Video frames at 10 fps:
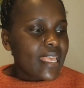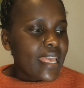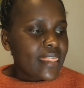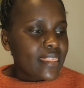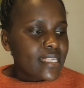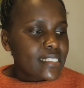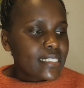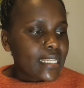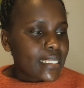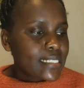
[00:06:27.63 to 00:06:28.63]
And
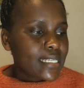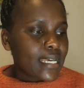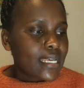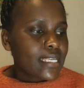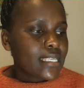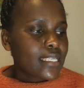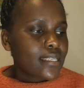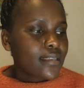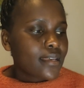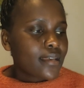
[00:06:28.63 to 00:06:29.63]
this letter,
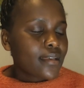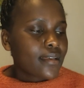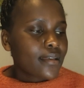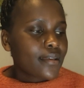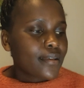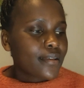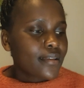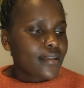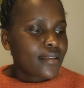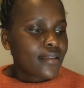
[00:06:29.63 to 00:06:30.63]
I
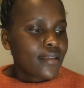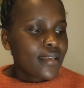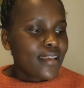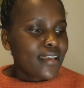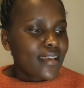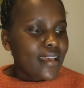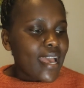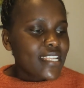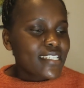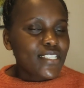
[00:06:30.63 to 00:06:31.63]

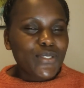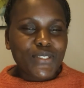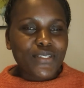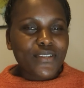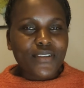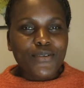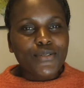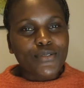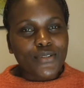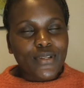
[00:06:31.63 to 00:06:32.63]
just
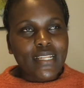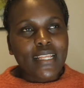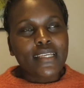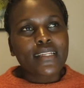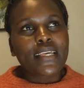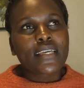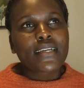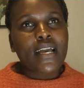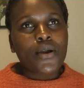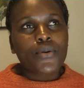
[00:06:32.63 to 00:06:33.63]
Googled online,
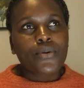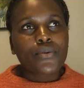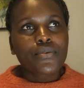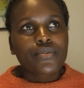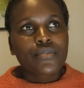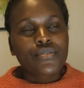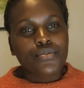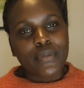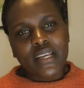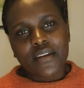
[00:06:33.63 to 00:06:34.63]
like how
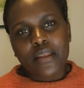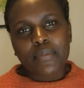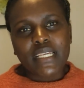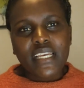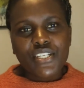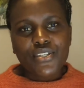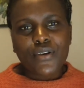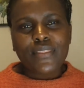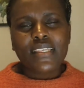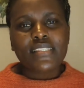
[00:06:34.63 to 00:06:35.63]
to make a
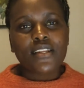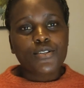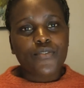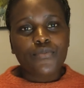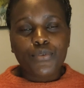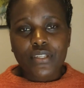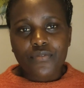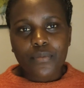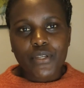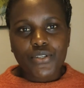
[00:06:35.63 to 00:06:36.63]
reapplication. There's a lot of good
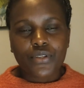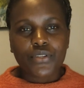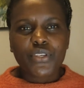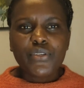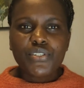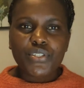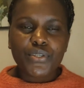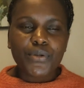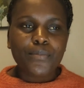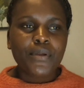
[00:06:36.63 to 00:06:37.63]
information on
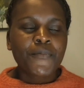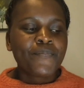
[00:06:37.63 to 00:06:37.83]
YouTube.